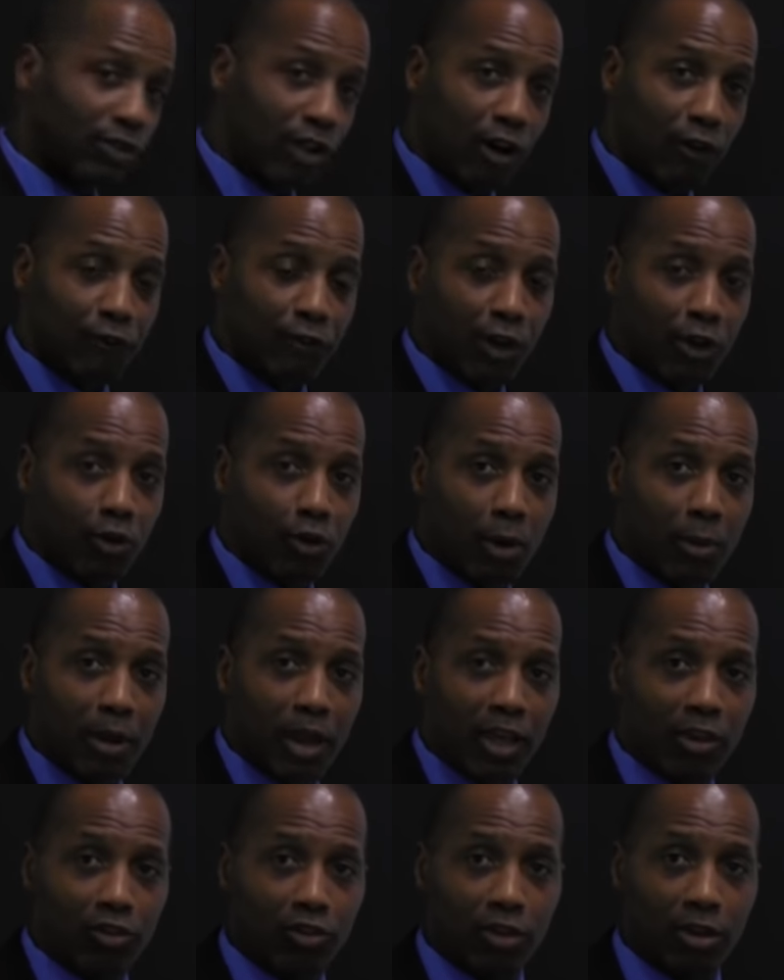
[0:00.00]

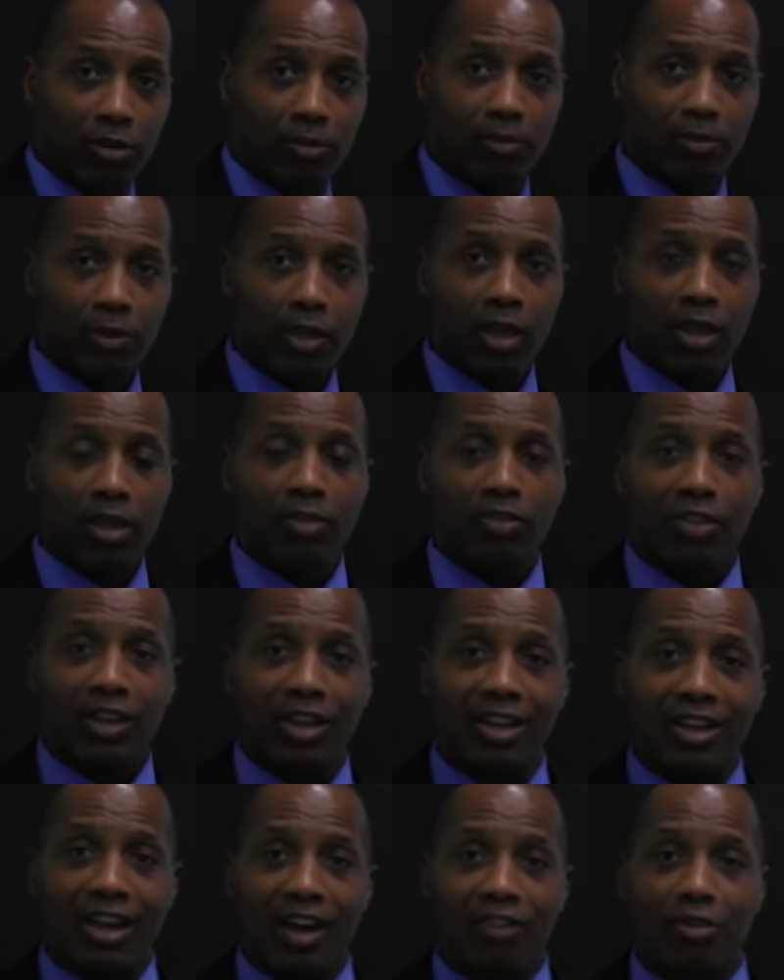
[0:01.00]
self-incrimination.
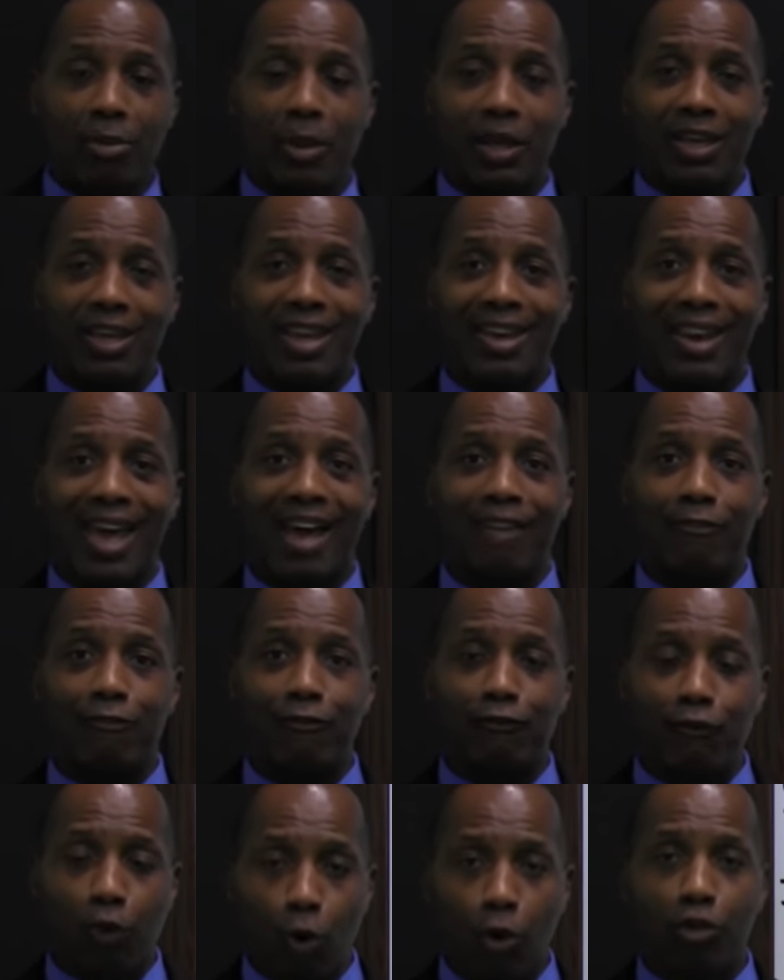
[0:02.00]
The government cannot
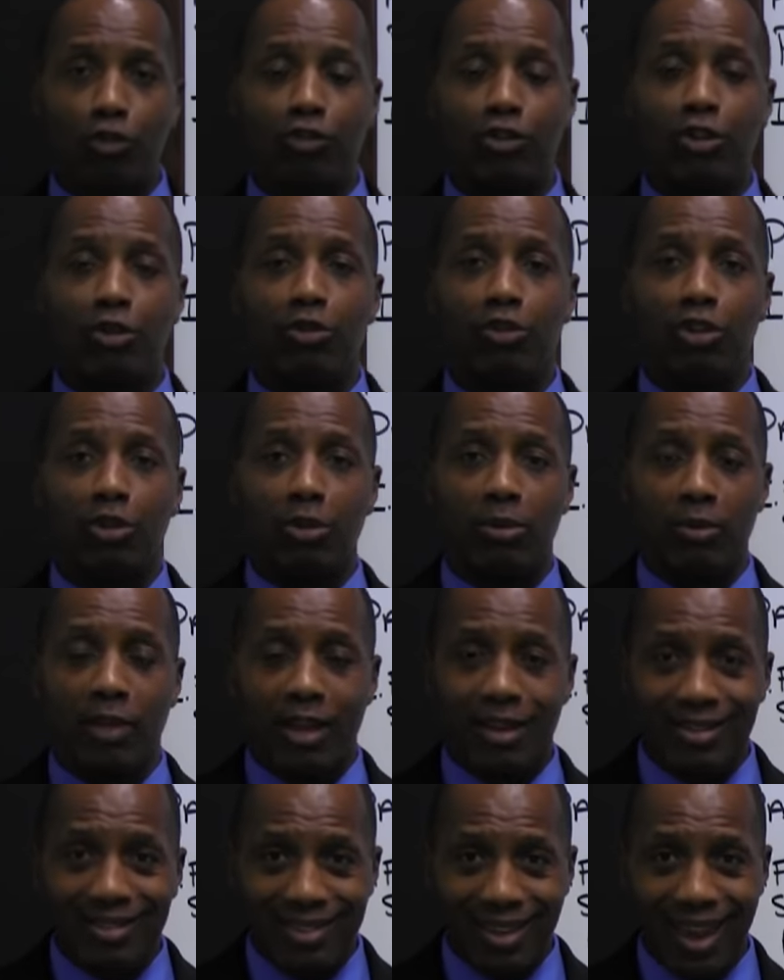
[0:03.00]
force you to
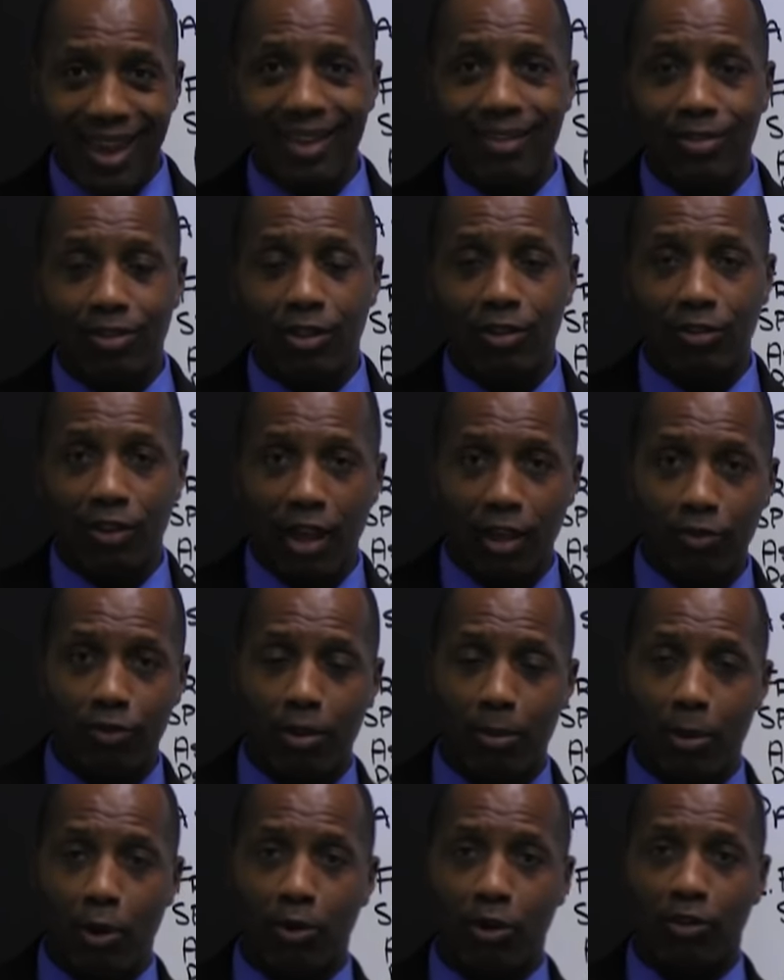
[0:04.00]
take the
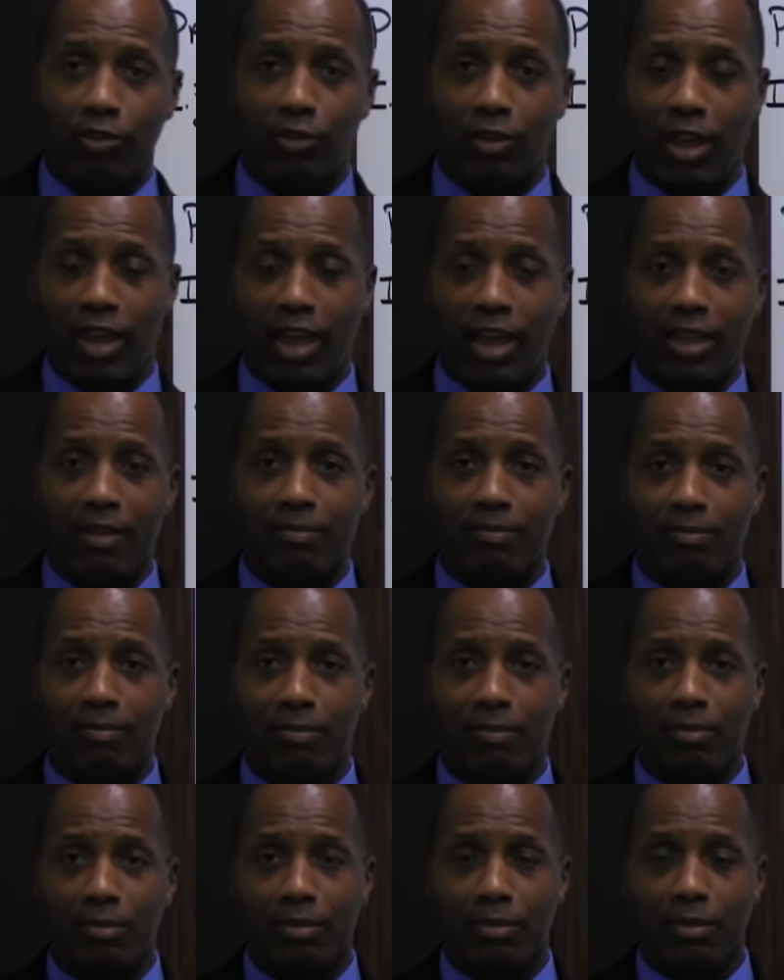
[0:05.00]
testimony stand
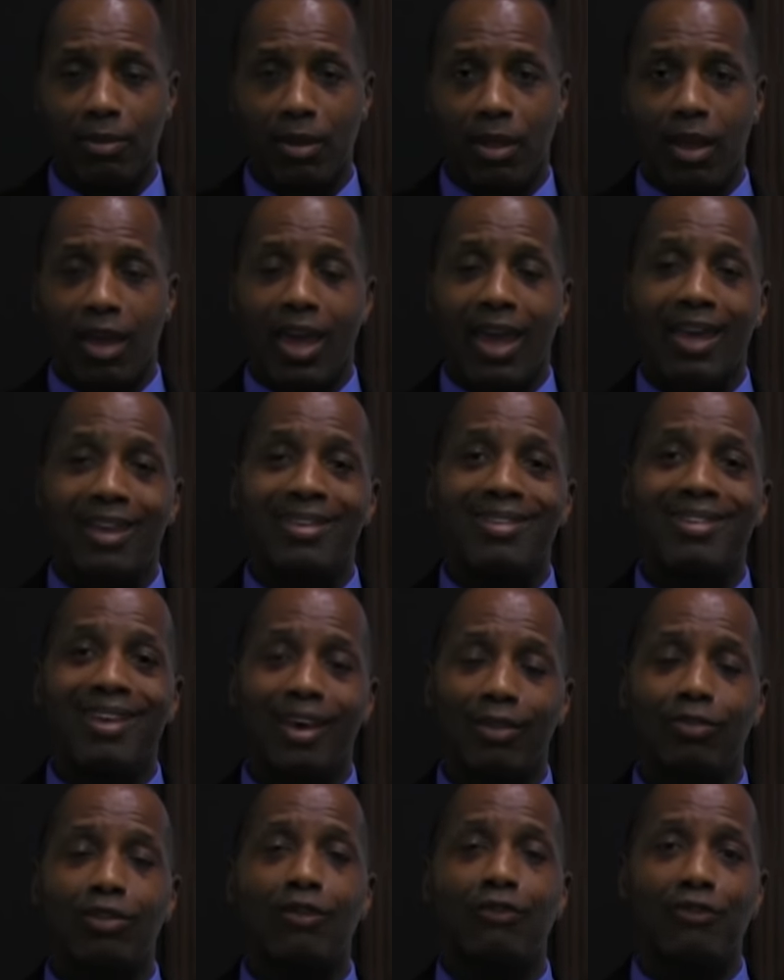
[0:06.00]
and
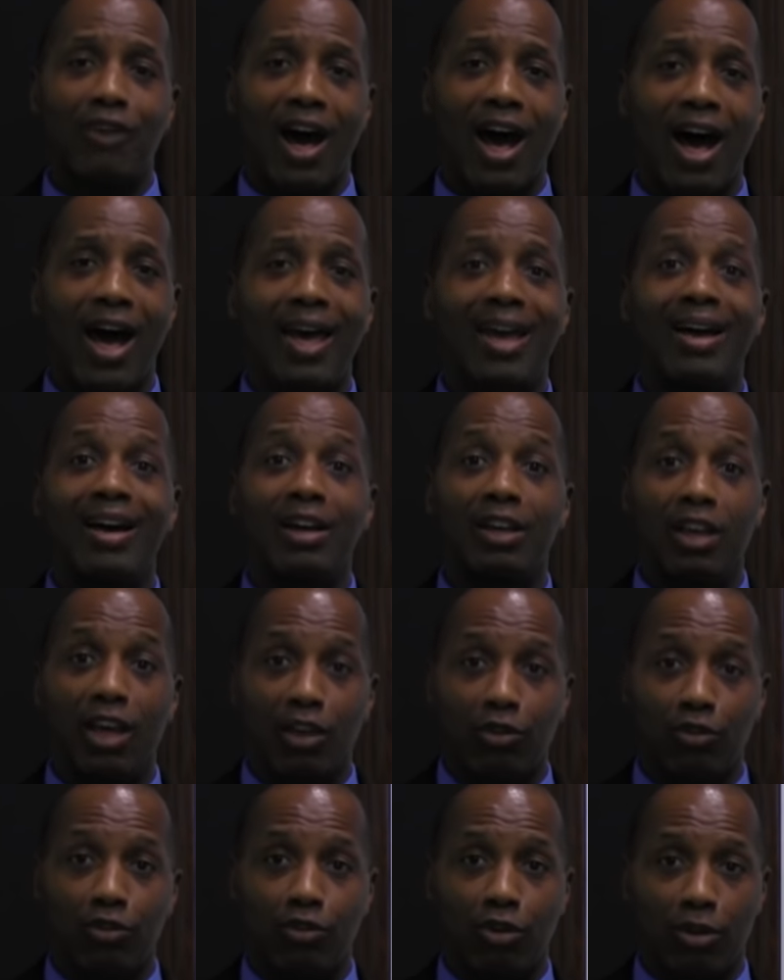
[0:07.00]
testify
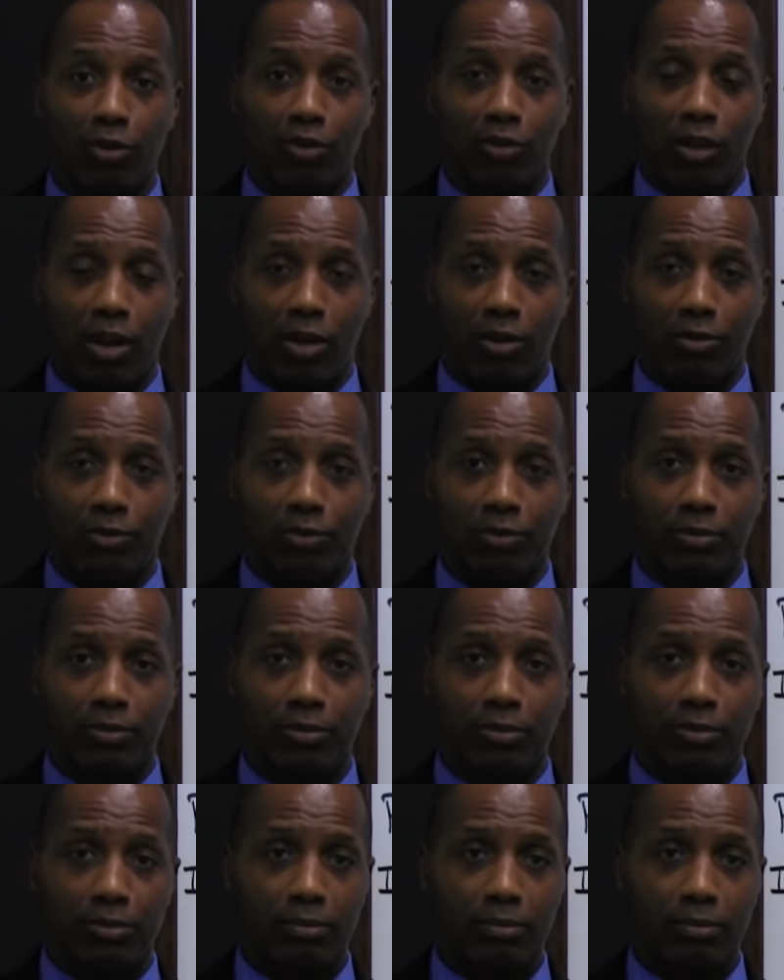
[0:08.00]
against yourself.